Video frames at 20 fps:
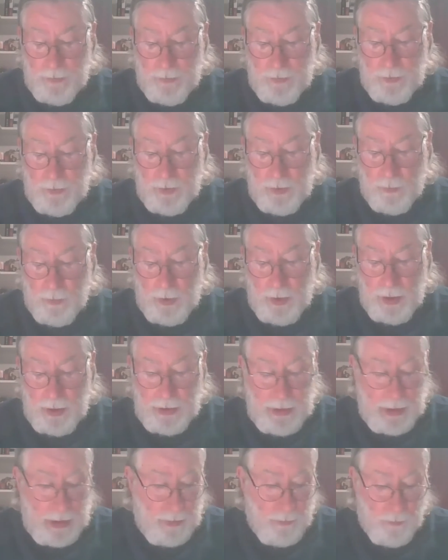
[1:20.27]
So we're going to
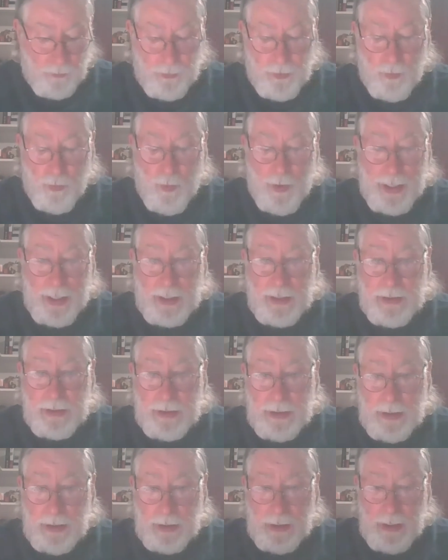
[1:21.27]
take the wicks
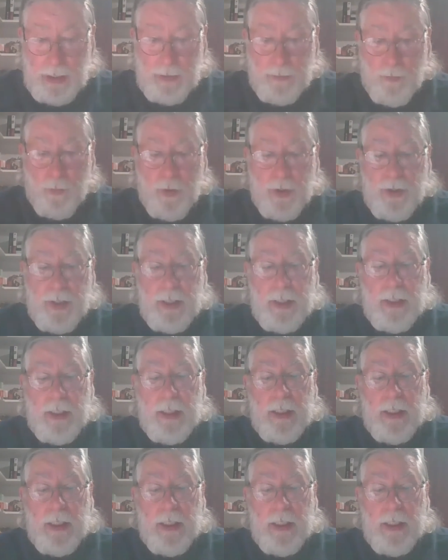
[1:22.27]
that came with it.